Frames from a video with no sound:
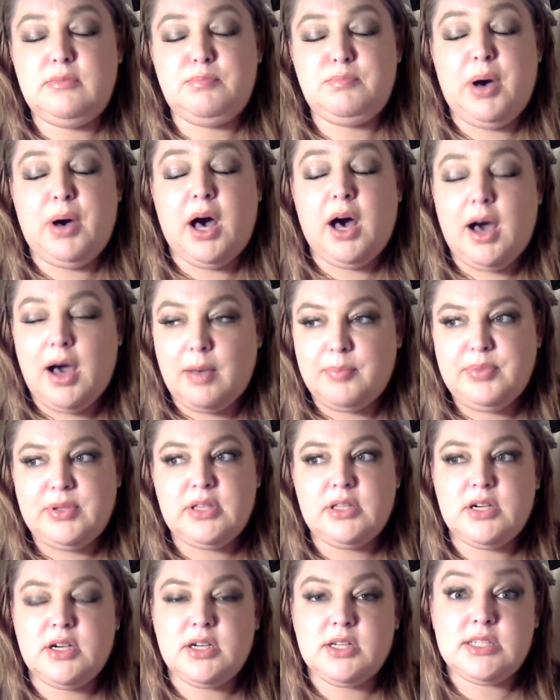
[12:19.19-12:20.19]

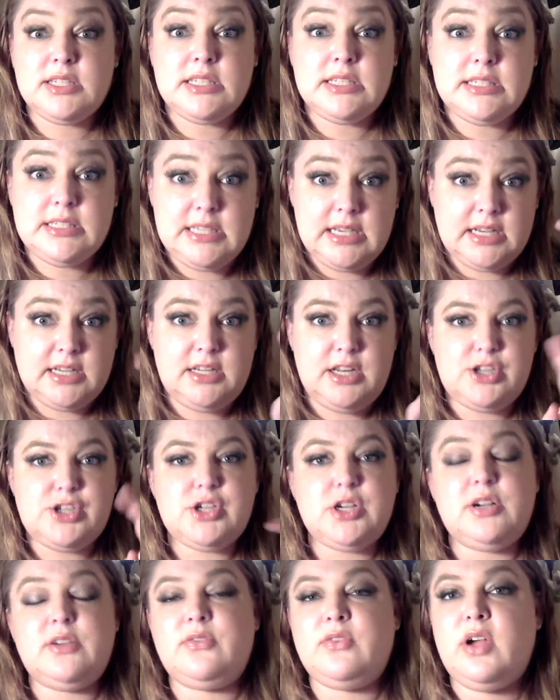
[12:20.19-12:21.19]
popular
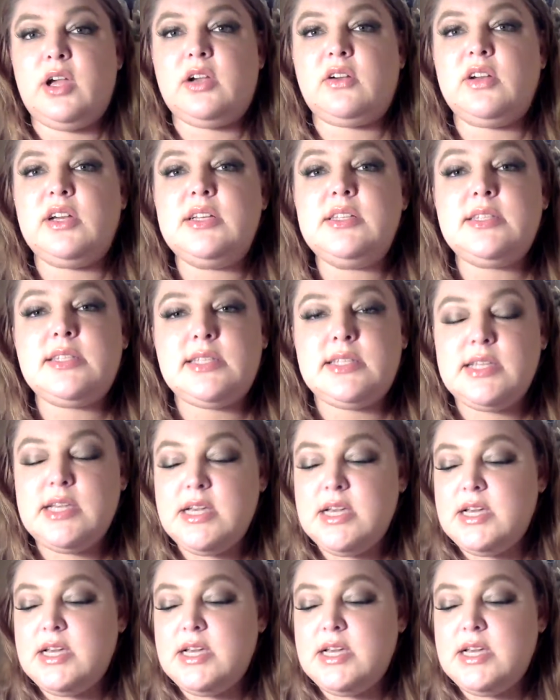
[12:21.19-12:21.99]
signature fragrance.